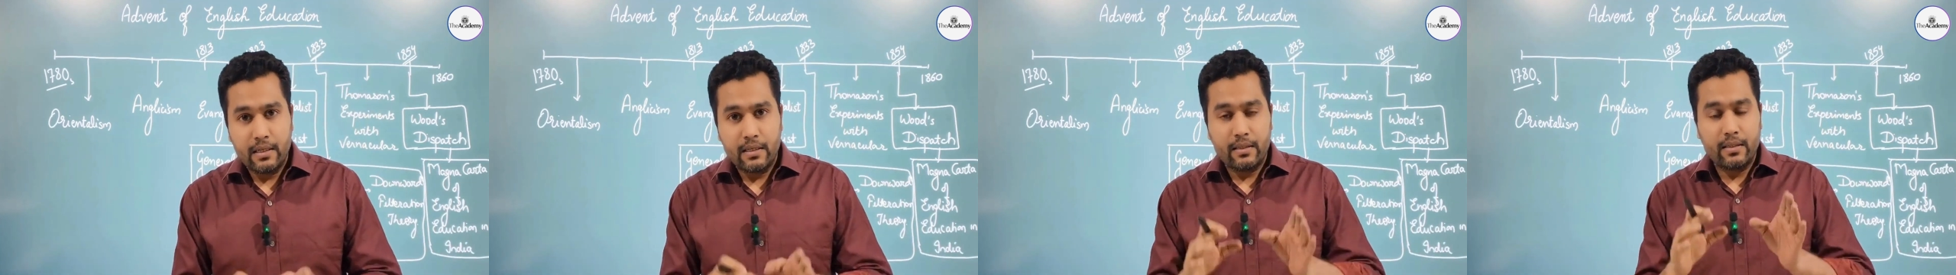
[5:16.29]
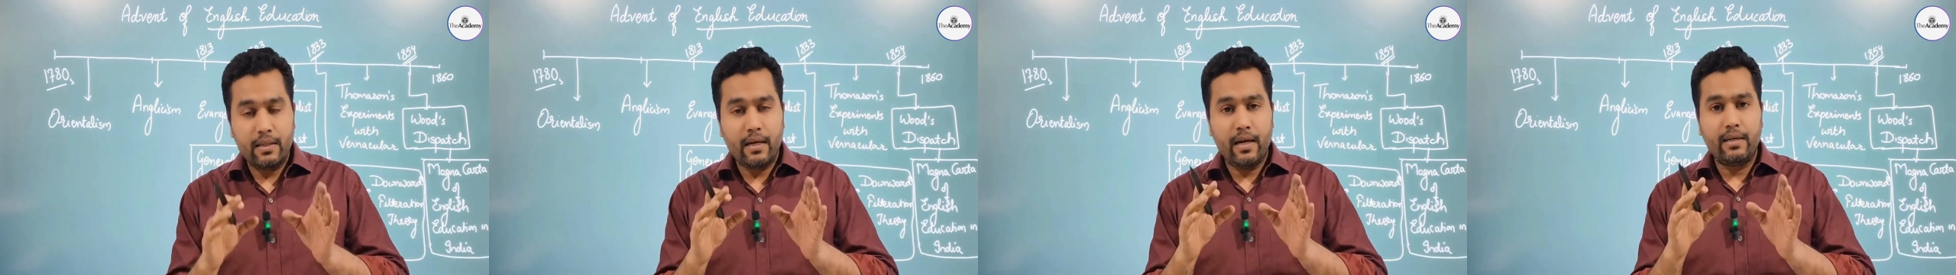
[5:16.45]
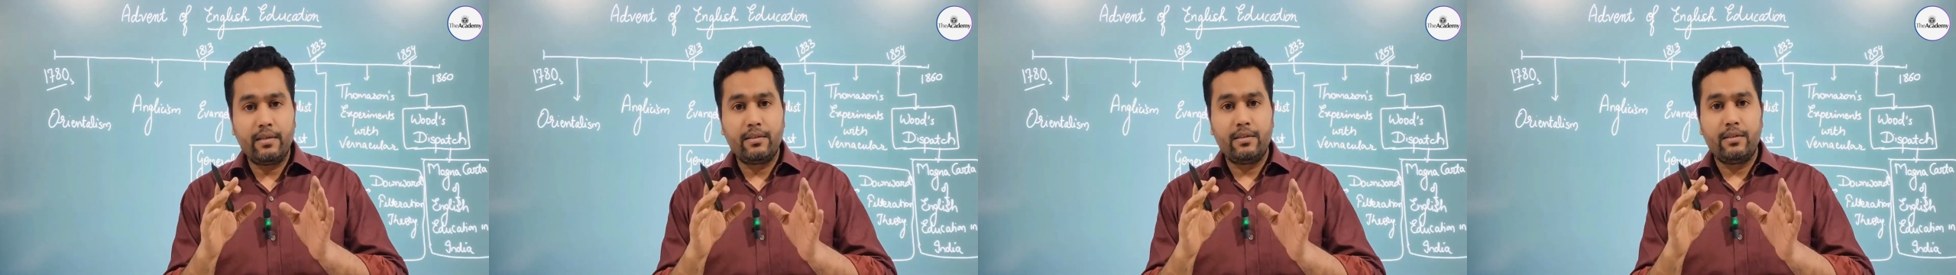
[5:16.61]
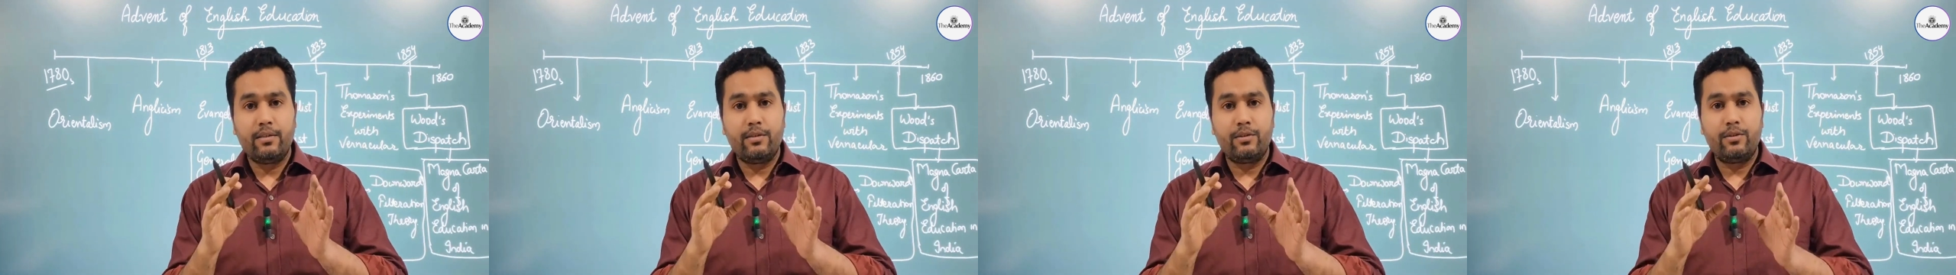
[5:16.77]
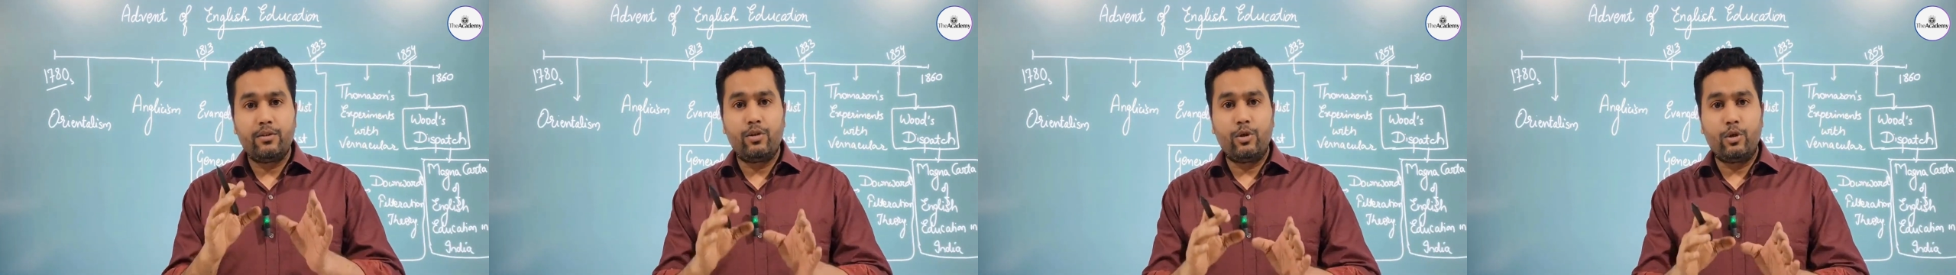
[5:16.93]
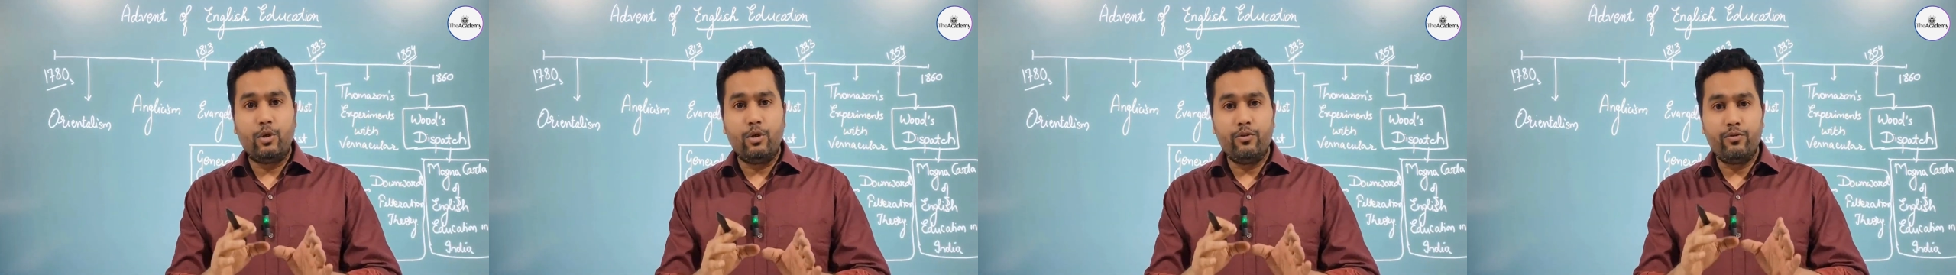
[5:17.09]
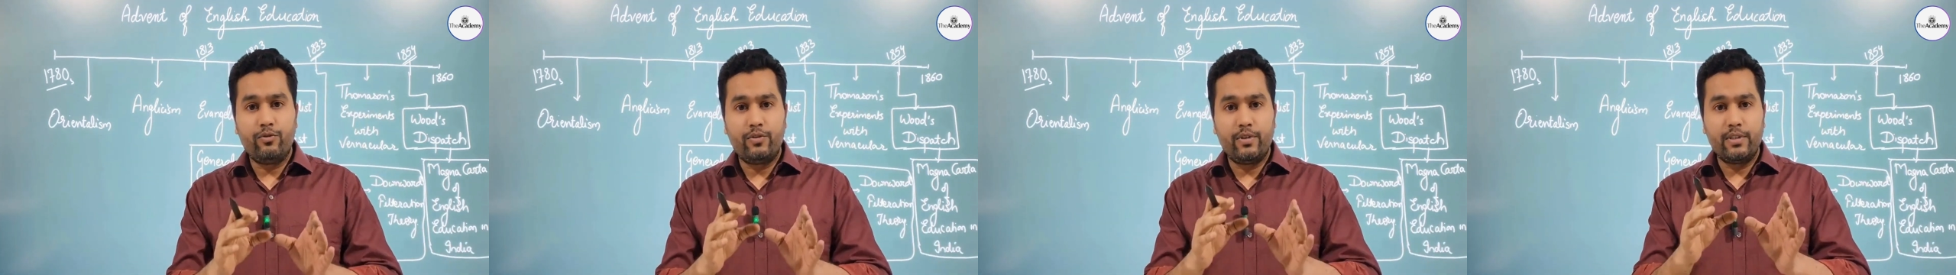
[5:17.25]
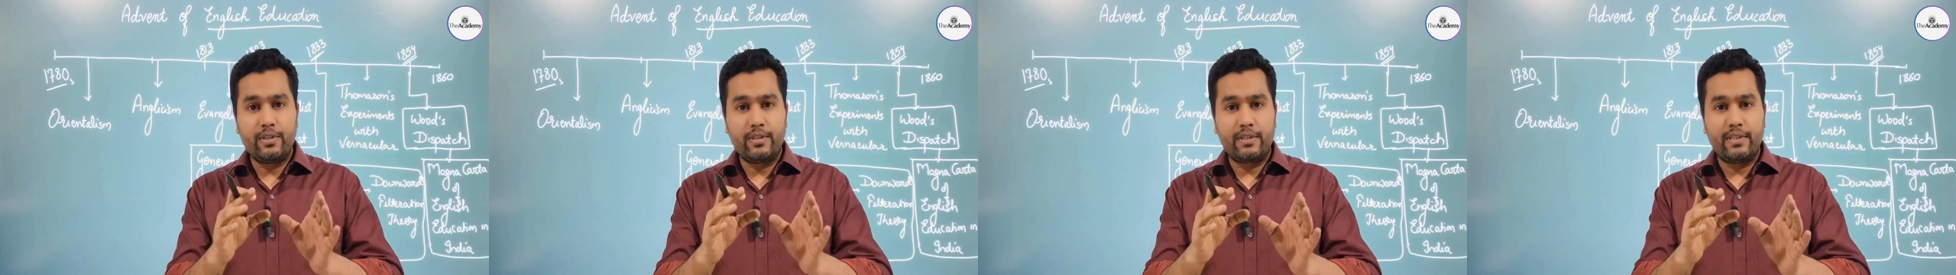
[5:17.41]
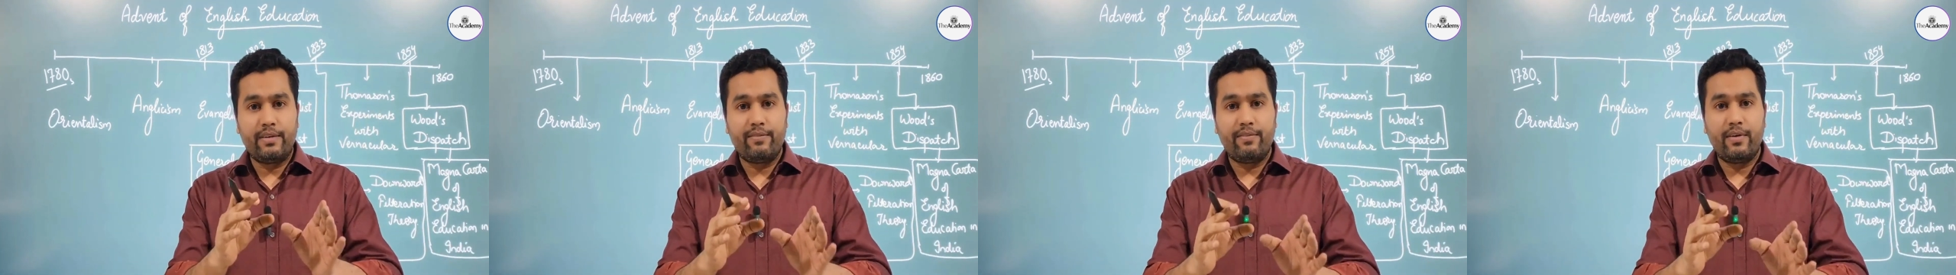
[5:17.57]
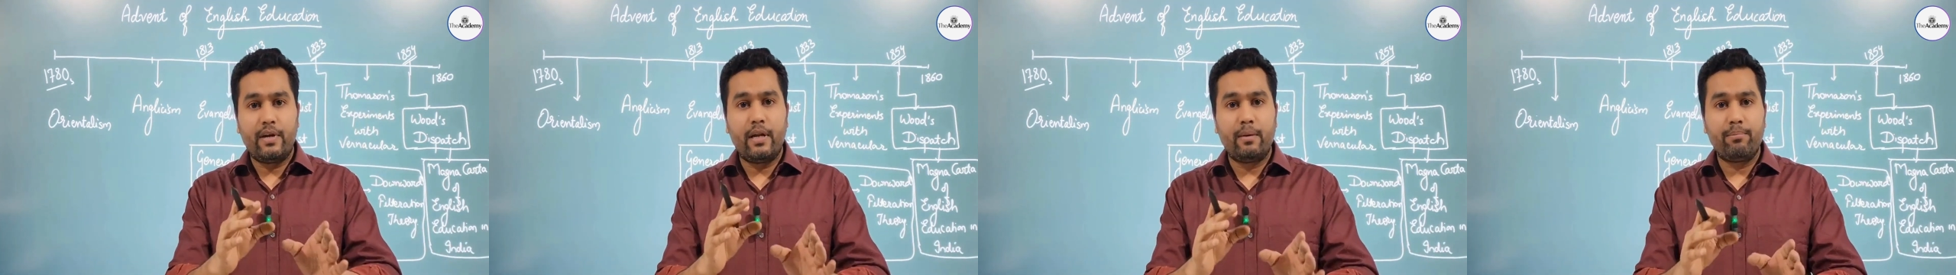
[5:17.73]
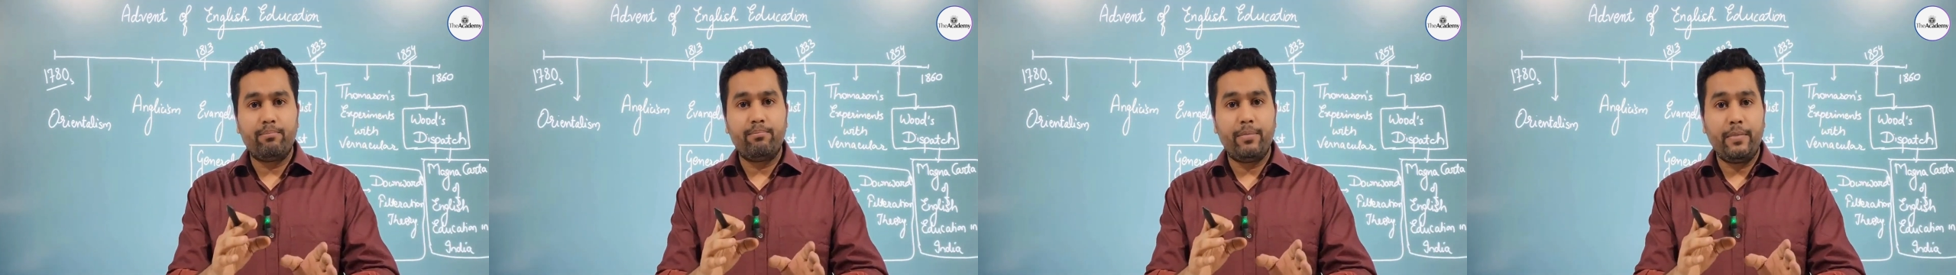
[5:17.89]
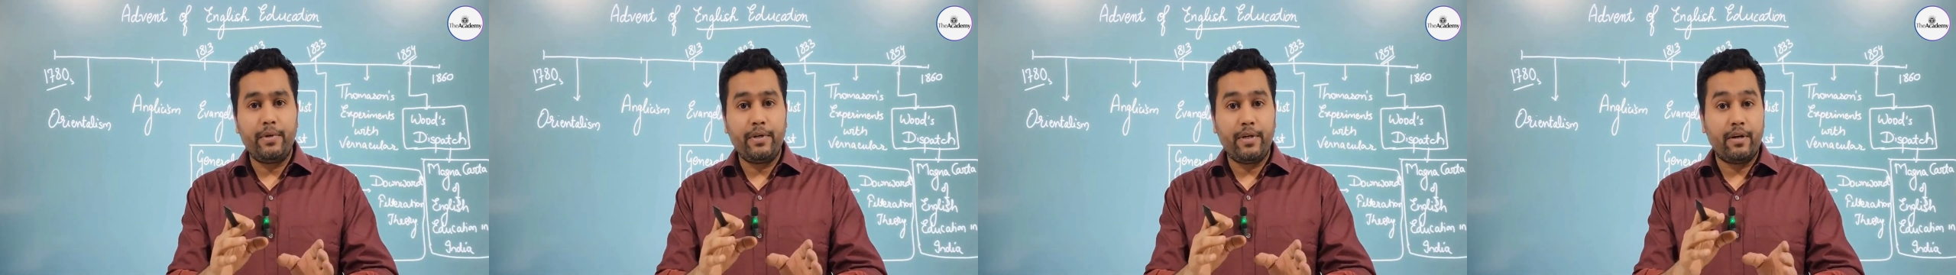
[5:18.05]
that drove this
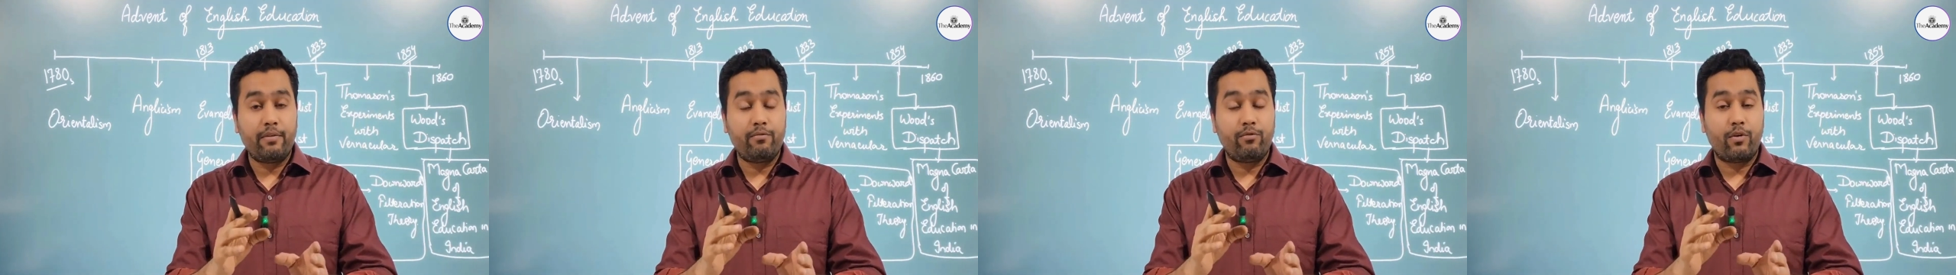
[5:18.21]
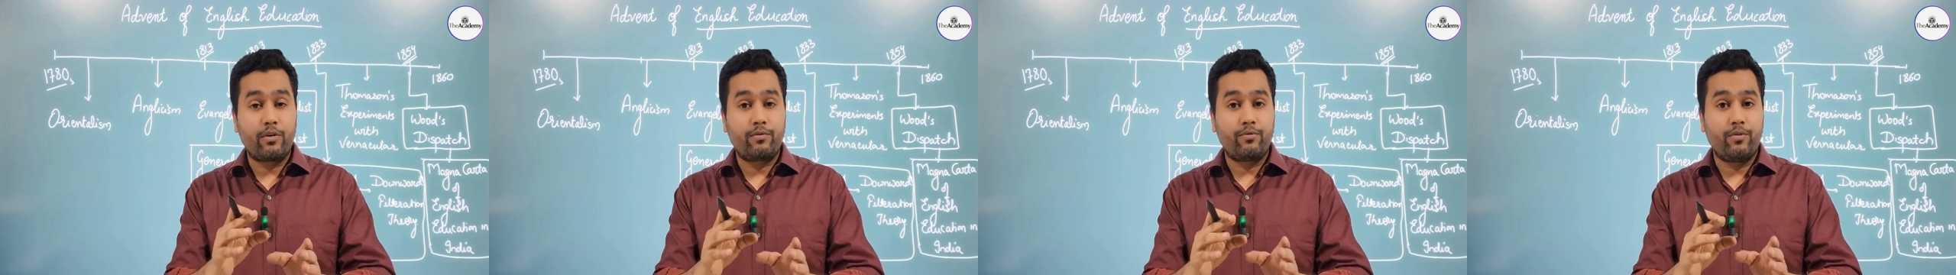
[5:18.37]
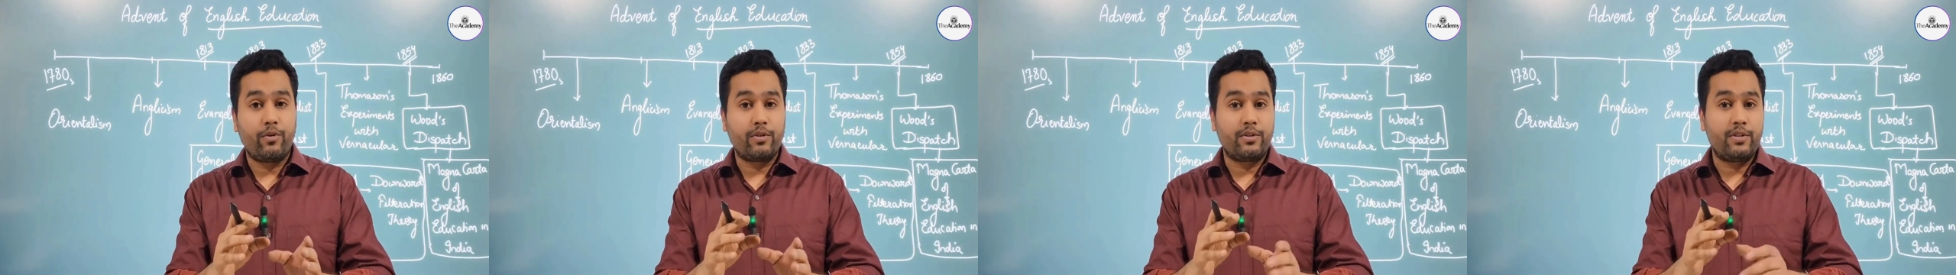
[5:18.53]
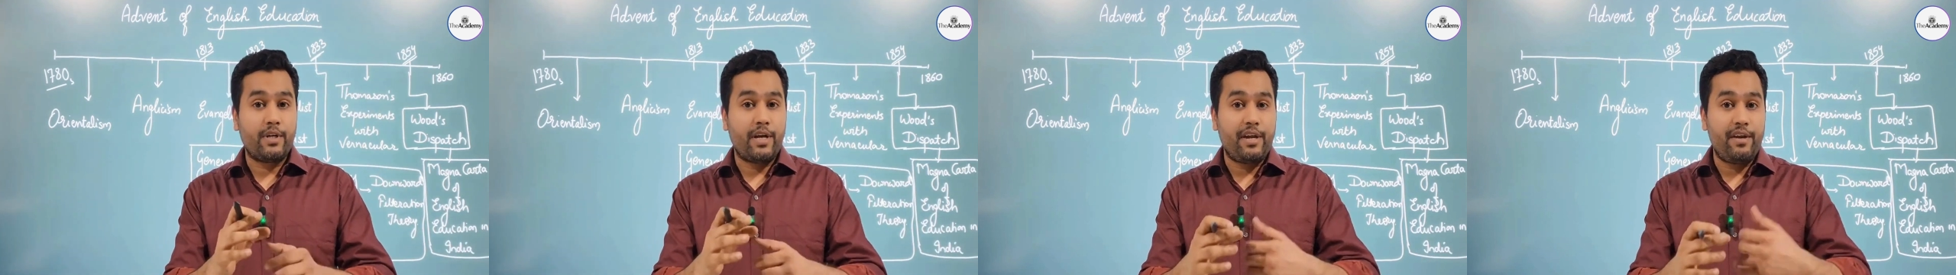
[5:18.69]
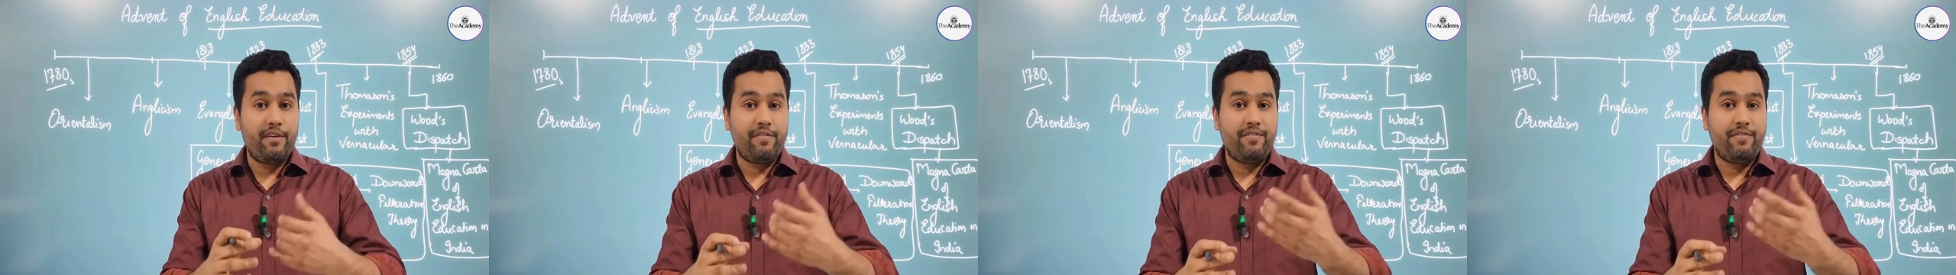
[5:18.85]
development and what was the